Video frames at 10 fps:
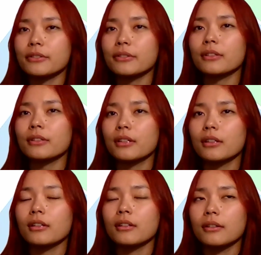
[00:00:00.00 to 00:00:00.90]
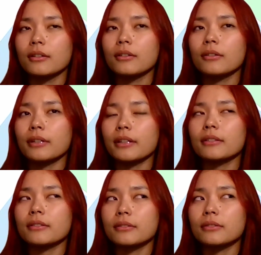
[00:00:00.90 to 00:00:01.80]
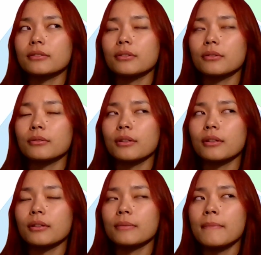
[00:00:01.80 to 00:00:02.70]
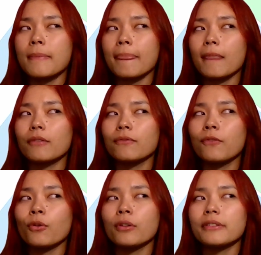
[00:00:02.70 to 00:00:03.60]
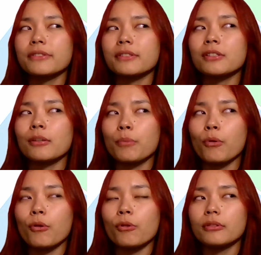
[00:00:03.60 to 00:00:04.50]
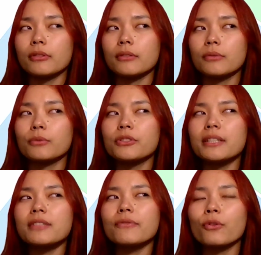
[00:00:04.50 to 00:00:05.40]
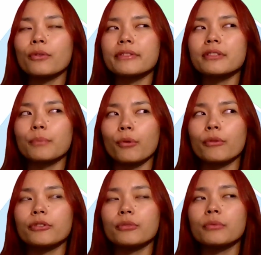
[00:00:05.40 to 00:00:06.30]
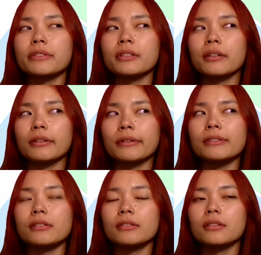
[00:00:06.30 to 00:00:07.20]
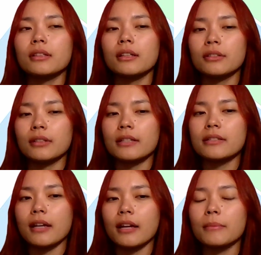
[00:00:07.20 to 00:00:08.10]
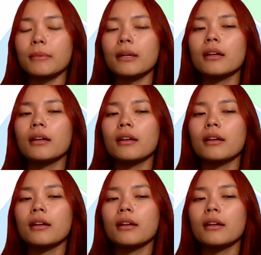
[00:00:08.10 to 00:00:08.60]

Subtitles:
understood. Okay, so focus support, would you say focus support towards girls in today's time,